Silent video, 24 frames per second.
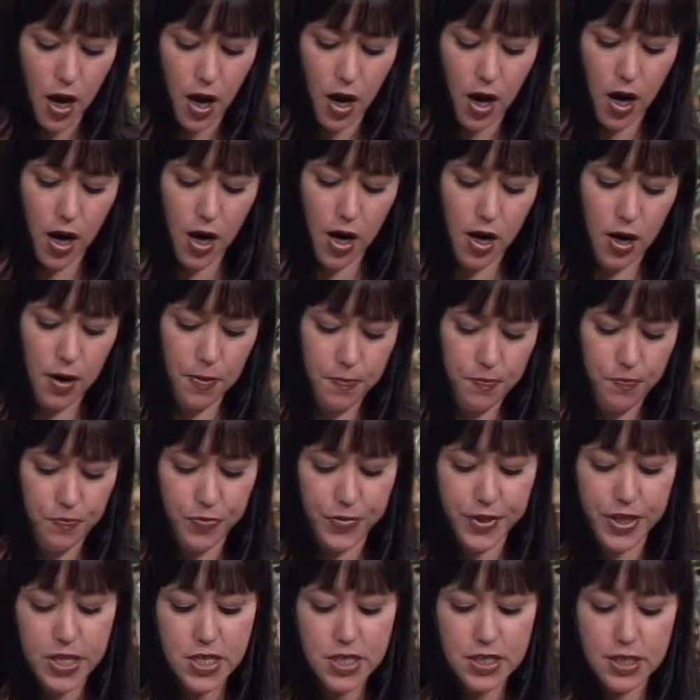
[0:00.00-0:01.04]

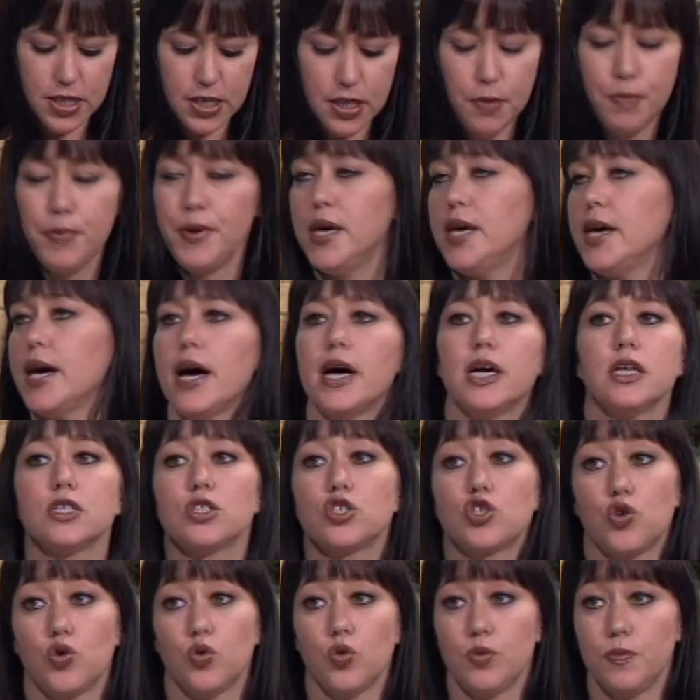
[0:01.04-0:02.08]
CPS
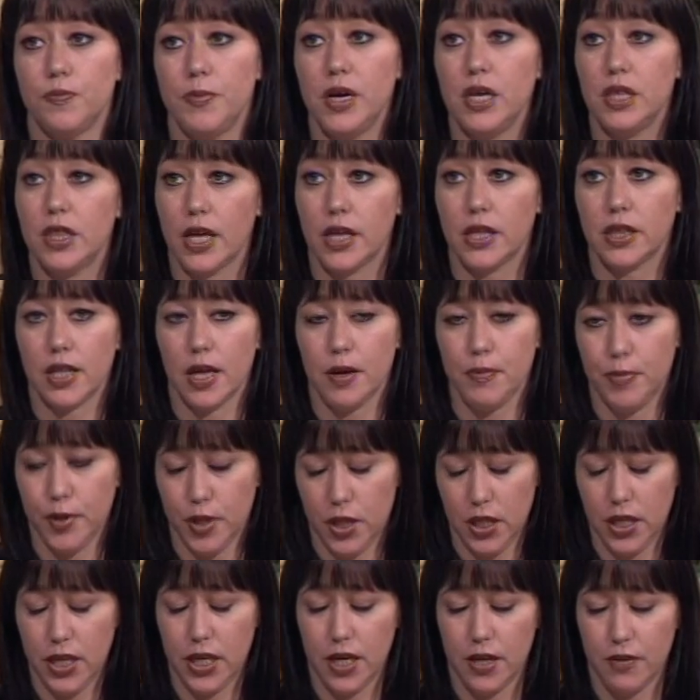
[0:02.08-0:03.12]
told me that they
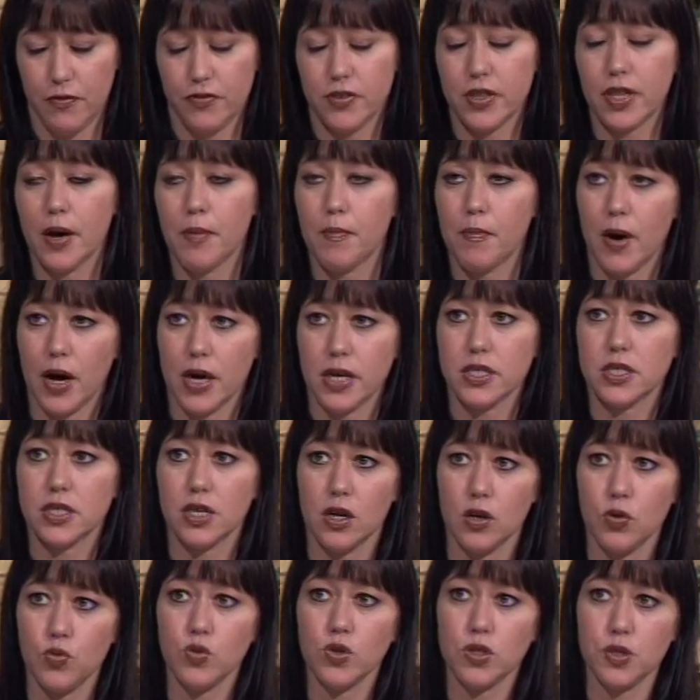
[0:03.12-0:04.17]
believed that my
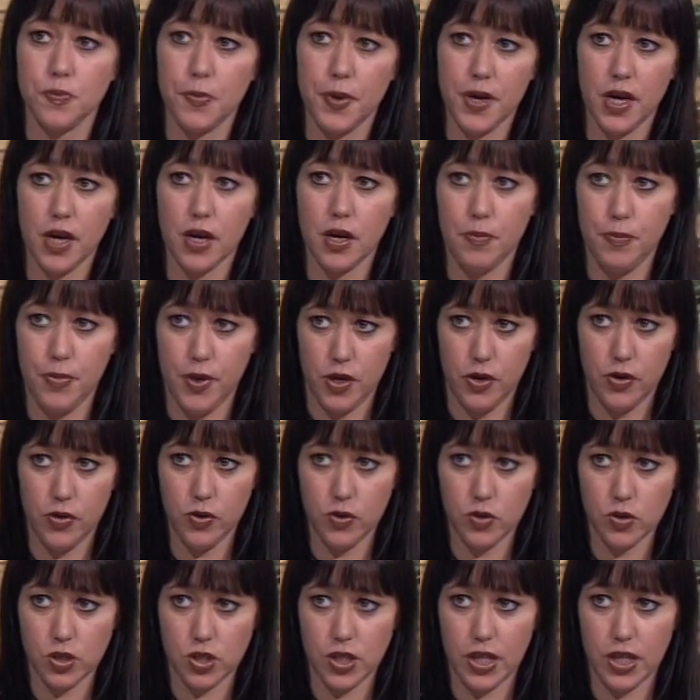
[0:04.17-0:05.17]
son was being abused.